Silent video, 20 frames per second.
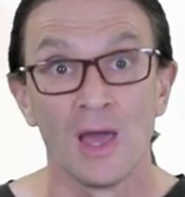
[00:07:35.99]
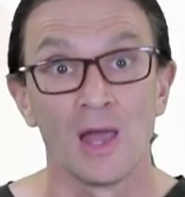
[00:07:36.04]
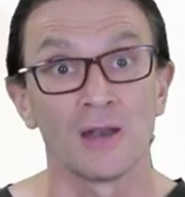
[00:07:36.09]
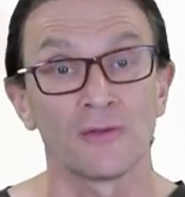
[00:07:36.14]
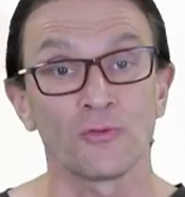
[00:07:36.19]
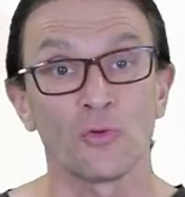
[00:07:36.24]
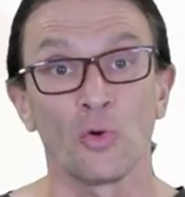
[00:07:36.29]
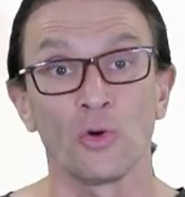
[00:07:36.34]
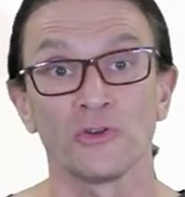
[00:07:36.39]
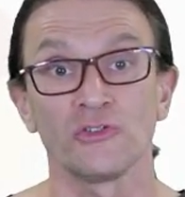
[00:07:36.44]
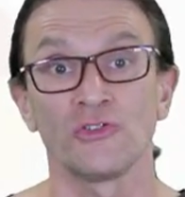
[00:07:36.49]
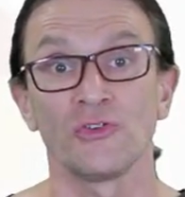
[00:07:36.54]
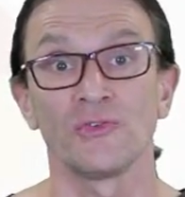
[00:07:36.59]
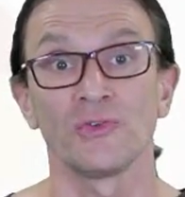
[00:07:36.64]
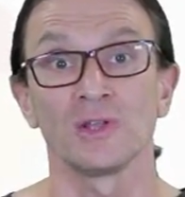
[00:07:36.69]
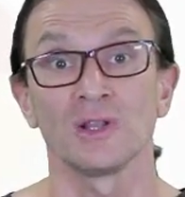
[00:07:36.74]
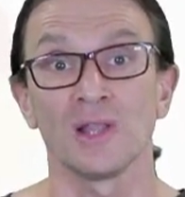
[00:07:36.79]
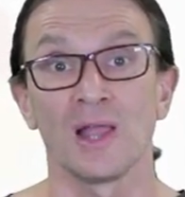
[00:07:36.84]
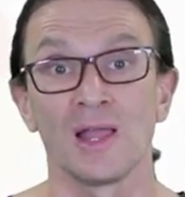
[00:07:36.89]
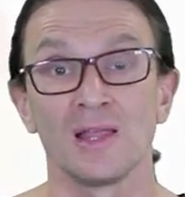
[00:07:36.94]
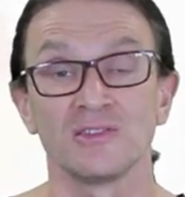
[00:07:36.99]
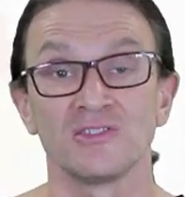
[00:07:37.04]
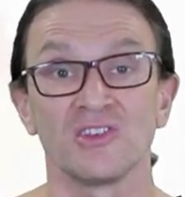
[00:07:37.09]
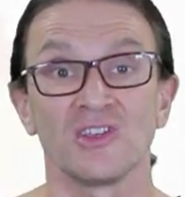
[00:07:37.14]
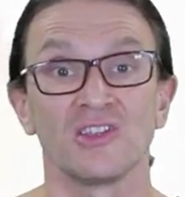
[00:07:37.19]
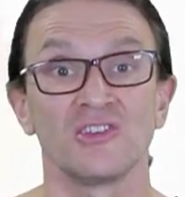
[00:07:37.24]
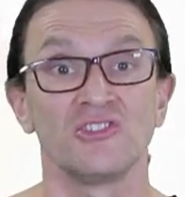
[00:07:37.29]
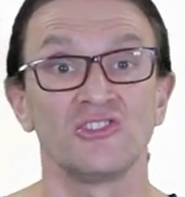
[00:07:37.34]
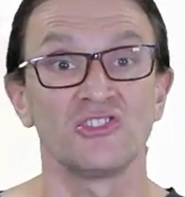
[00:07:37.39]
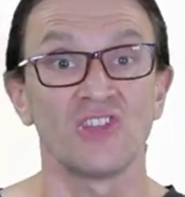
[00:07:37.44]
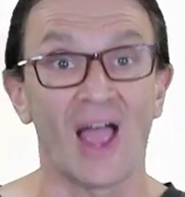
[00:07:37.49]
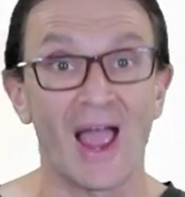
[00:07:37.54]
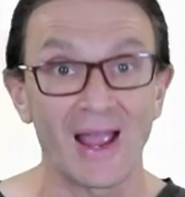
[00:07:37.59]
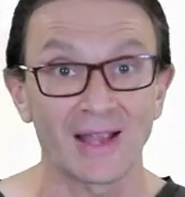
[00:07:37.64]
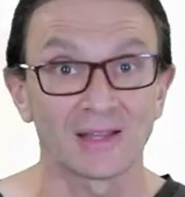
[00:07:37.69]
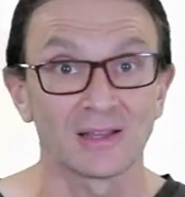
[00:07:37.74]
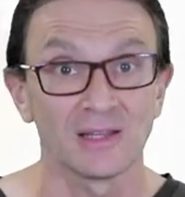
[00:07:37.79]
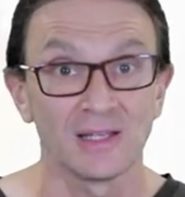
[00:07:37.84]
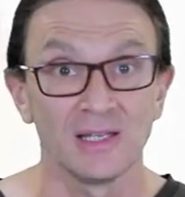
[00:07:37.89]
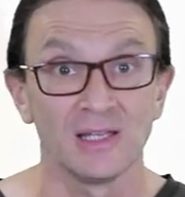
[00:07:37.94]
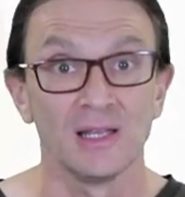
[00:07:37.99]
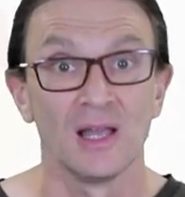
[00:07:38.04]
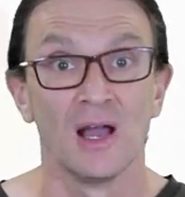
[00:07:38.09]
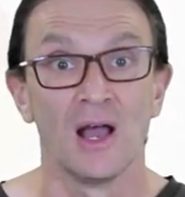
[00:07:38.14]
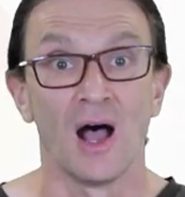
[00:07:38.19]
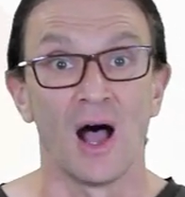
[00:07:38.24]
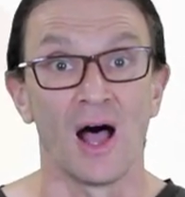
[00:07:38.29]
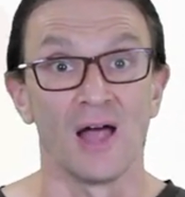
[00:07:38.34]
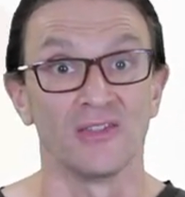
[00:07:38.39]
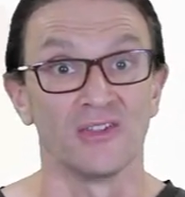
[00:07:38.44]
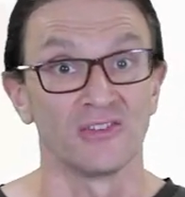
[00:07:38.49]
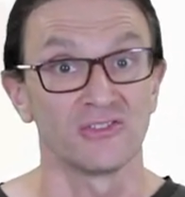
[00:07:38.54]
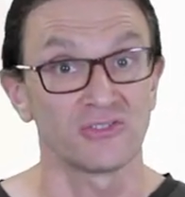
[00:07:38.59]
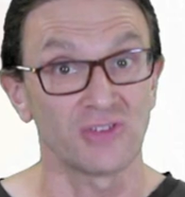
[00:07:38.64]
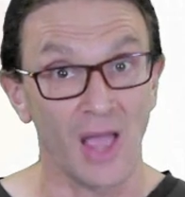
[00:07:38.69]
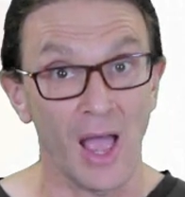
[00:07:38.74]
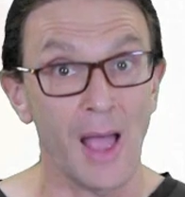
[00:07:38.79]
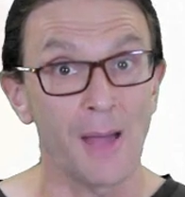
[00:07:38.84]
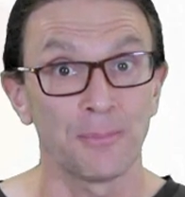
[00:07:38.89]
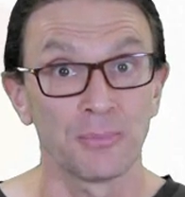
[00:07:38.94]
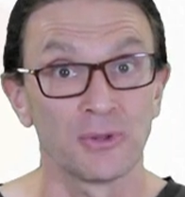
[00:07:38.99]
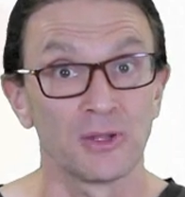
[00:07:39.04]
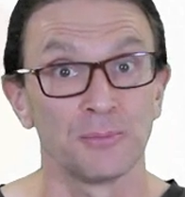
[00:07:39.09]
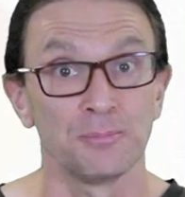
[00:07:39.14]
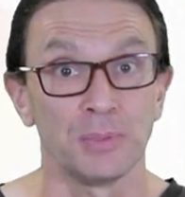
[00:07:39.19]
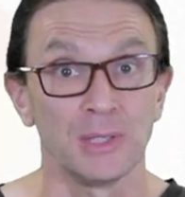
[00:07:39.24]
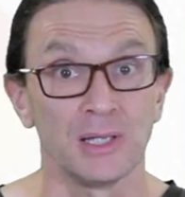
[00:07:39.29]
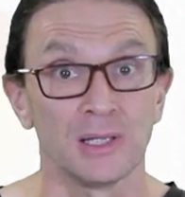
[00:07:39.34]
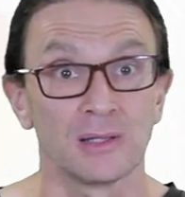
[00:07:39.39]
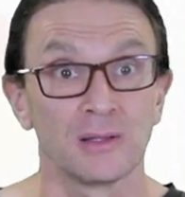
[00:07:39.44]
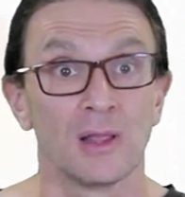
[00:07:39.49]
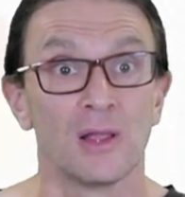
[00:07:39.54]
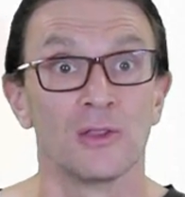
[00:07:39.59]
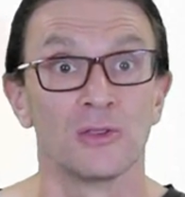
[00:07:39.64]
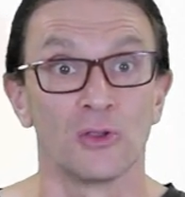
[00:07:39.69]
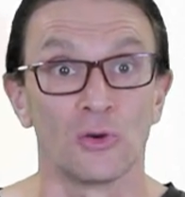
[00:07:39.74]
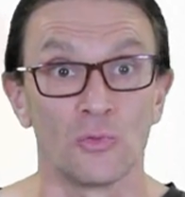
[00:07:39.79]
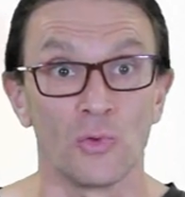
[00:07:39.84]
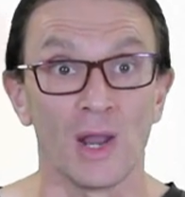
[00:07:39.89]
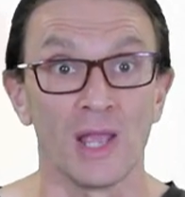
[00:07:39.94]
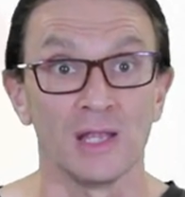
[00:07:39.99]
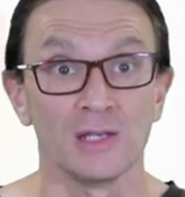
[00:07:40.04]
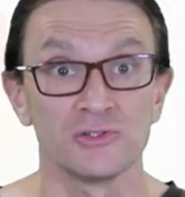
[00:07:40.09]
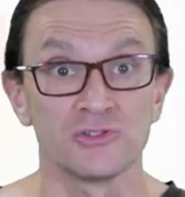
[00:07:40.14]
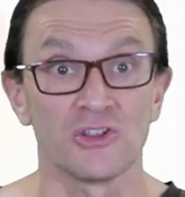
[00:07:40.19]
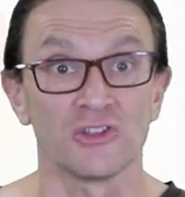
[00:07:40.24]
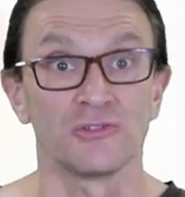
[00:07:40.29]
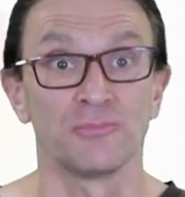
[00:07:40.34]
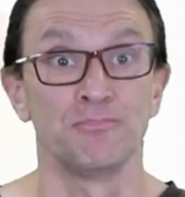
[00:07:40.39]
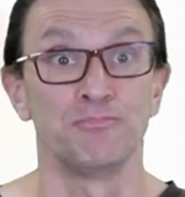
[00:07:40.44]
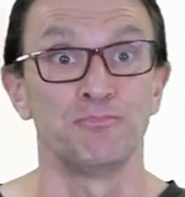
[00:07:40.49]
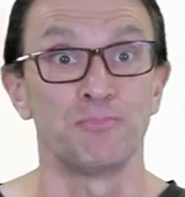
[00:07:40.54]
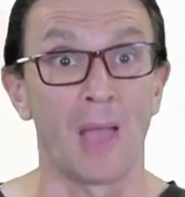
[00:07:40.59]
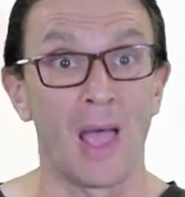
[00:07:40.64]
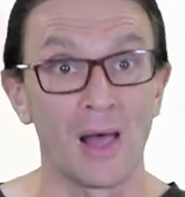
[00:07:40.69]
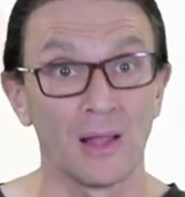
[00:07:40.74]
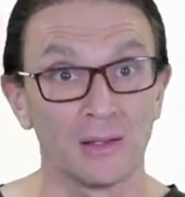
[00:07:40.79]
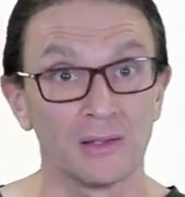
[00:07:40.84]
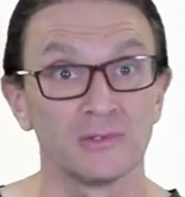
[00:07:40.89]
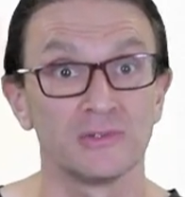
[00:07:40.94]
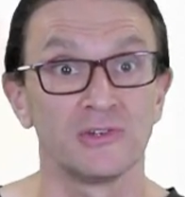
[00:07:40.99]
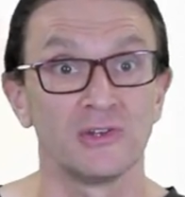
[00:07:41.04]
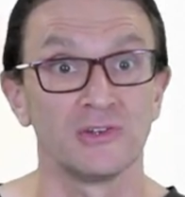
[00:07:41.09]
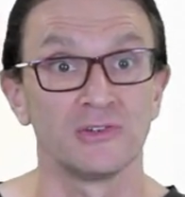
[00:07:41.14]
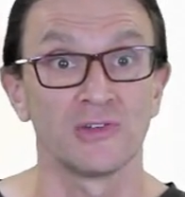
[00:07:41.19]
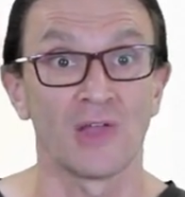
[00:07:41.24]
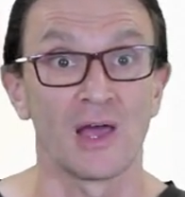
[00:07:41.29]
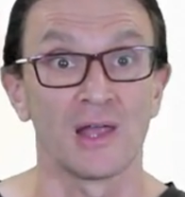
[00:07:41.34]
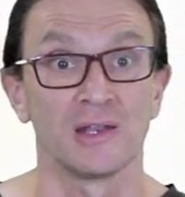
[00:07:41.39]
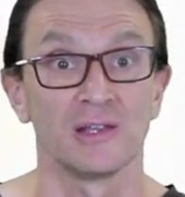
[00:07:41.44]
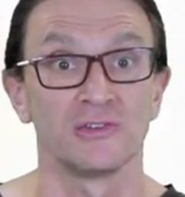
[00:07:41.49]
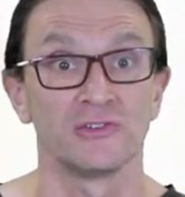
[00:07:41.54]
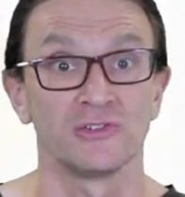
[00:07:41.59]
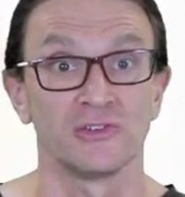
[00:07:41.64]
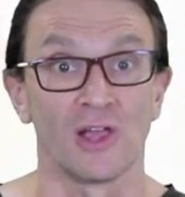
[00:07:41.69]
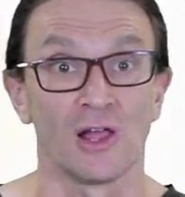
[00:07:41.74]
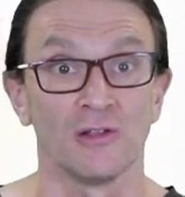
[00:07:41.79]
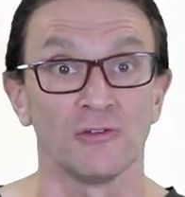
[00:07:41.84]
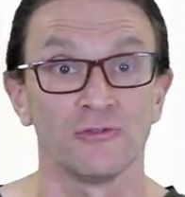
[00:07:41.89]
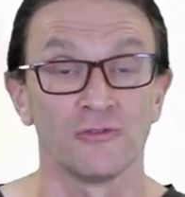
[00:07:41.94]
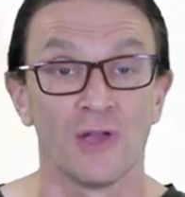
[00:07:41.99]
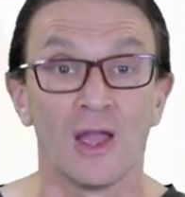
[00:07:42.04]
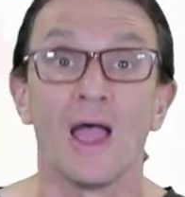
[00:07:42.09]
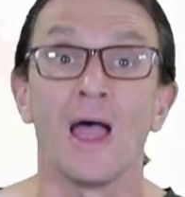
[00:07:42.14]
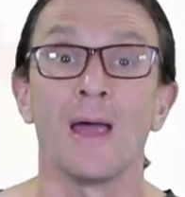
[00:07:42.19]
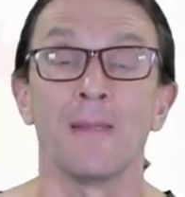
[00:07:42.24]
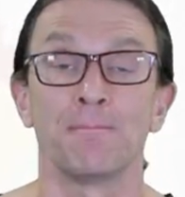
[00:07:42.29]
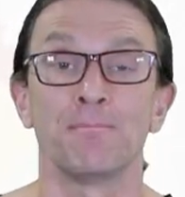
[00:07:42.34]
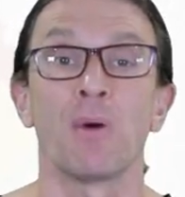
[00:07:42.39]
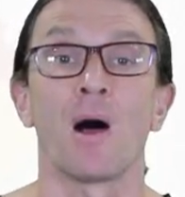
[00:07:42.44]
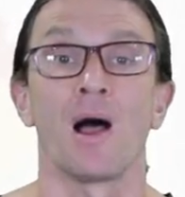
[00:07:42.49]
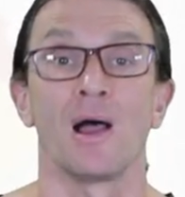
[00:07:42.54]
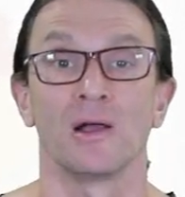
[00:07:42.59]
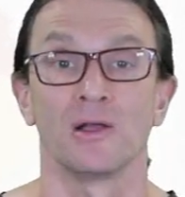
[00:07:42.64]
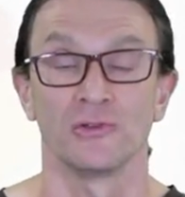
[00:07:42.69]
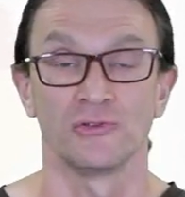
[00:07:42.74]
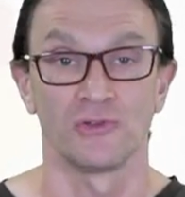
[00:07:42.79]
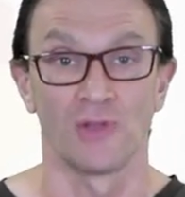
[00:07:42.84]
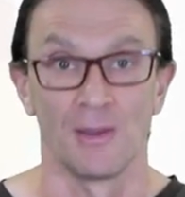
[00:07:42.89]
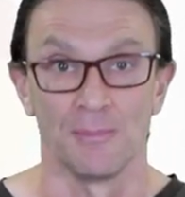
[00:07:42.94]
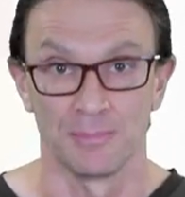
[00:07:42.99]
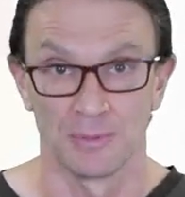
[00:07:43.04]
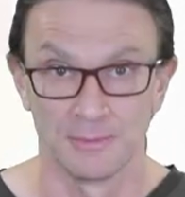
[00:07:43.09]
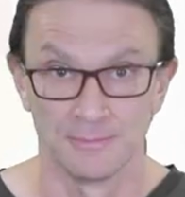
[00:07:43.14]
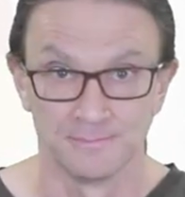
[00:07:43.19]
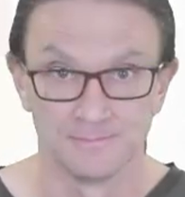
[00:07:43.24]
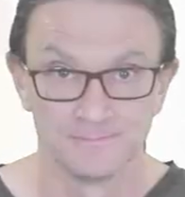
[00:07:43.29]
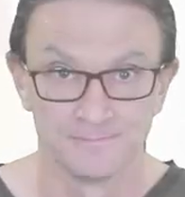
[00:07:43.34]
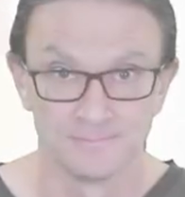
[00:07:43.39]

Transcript: And of course, if it lands exactly on the top of the peak, the rain just balances on itself and piles up.